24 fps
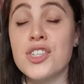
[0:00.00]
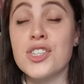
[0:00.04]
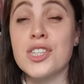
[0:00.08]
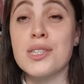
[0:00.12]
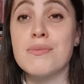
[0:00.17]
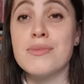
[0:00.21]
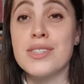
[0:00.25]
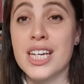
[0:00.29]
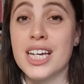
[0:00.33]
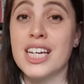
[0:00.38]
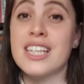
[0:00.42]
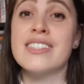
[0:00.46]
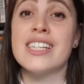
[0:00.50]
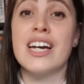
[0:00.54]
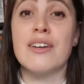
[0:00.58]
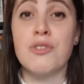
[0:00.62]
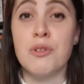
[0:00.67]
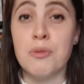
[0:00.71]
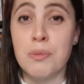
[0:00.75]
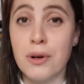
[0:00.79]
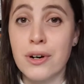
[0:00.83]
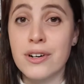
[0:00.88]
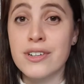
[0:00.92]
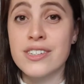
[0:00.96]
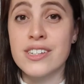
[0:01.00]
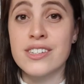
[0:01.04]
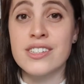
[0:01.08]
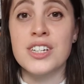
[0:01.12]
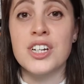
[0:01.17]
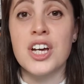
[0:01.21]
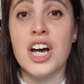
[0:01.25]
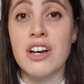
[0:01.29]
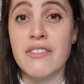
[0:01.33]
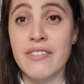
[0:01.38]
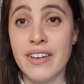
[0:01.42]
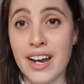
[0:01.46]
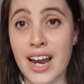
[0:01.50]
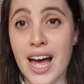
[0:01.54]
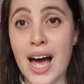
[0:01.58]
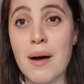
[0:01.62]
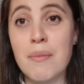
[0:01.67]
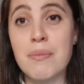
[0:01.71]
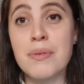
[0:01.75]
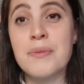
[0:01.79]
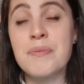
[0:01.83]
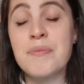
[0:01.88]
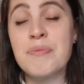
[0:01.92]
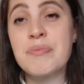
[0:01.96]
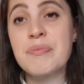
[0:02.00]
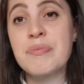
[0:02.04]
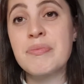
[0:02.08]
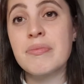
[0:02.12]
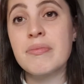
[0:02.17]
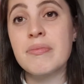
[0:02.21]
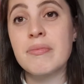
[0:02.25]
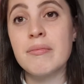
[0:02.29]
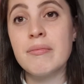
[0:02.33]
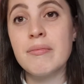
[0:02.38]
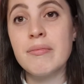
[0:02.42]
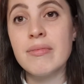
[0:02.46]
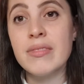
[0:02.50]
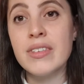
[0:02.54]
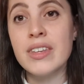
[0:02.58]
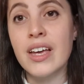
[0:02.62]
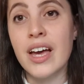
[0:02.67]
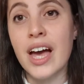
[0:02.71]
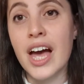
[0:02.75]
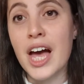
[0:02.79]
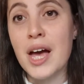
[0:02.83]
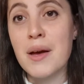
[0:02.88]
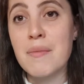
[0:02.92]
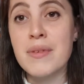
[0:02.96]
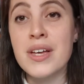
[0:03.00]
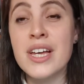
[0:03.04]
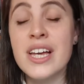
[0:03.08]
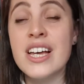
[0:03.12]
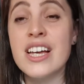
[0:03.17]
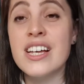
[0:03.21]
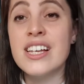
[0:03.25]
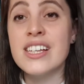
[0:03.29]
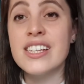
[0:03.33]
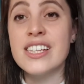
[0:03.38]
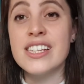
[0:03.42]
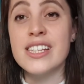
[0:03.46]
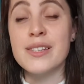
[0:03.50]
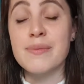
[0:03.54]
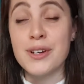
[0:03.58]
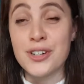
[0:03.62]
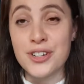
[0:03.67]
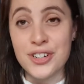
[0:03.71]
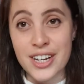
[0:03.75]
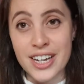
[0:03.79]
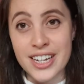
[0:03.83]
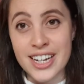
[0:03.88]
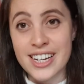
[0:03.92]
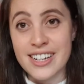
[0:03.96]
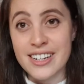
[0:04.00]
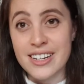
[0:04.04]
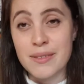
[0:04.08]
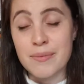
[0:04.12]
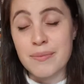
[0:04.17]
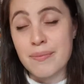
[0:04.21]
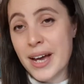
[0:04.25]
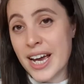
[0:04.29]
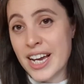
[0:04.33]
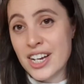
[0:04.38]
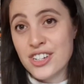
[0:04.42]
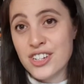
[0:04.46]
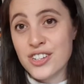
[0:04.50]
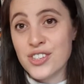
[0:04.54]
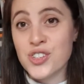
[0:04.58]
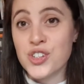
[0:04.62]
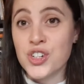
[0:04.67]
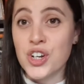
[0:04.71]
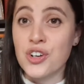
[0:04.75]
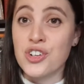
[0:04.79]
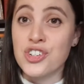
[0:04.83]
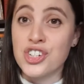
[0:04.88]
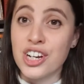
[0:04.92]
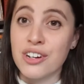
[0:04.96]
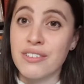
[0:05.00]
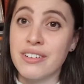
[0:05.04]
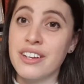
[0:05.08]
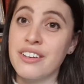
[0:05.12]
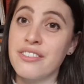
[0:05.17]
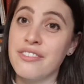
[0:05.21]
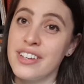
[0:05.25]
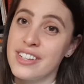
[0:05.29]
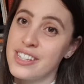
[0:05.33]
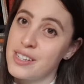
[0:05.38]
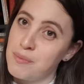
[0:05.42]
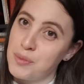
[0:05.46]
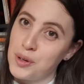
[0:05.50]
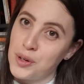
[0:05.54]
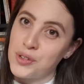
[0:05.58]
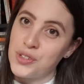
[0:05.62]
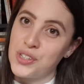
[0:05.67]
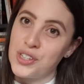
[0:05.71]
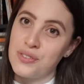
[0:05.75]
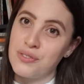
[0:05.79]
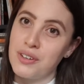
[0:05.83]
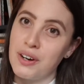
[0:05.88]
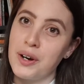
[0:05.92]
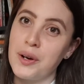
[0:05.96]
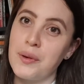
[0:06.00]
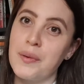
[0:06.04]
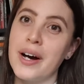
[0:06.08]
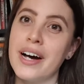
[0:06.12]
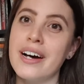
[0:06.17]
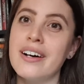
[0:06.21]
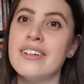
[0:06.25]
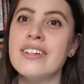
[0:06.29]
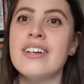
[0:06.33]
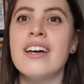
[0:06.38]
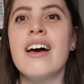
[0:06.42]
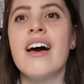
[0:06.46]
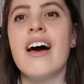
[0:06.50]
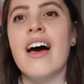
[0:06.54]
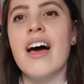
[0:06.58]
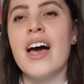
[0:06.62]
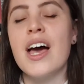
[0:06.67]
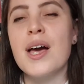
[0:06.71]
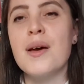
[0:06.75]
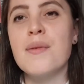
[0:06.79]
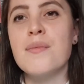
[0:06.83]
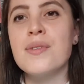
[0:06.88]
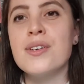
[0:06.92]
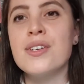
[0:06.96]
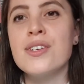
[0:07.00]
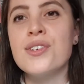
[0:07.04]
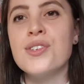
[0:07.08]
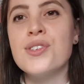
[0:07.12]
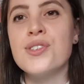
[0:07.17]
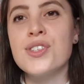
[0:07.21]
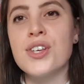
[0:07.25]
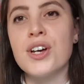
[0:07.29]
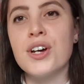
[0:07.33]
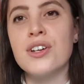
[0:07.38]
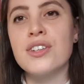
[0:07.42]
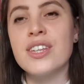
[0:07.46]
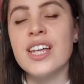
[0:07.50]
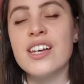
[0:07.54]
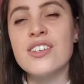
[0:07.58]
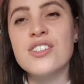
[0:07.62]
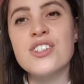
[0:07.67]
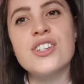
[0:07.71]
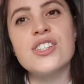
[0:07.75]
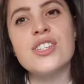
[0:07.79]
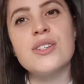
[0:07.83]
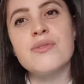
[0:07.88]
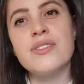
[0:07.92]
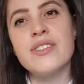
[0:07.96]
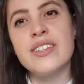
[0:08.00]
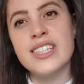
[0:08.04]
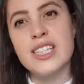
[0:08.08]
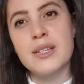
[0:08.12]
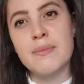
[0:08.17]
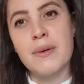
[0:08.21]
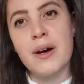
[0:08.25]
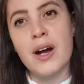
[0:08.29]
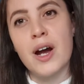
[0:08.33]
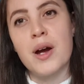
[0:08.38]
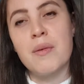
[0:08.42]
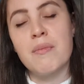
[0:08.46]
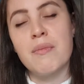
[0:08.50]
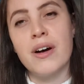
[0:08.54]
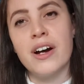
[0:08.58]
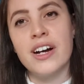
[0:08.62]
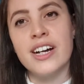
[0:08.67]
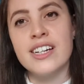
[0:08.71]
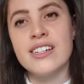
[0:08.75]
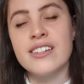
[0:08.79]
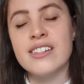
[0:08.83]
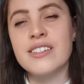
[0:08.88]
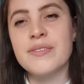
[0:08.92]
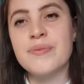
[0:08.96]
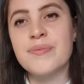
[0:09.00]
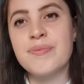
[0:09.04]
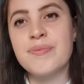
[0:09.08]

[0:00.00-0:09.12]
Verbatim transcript: of them tick several boxes and overlap. Um, special care patients don't generally fit in boxes very well. Um, so that's just something to bear in mind.